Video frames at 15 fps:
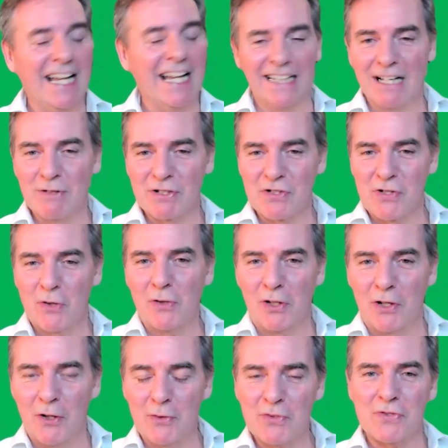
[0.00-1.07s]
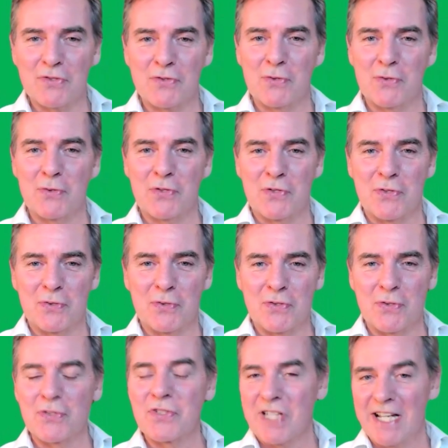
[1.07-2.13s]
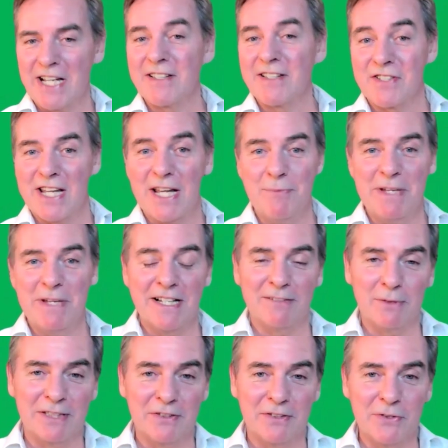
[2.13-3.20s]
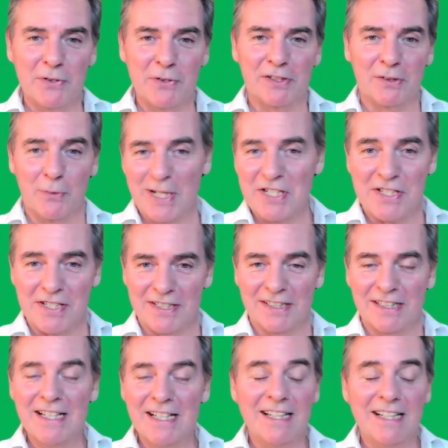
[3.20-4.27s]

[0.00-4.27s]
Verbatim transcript: And I was so close to say the same here with your question.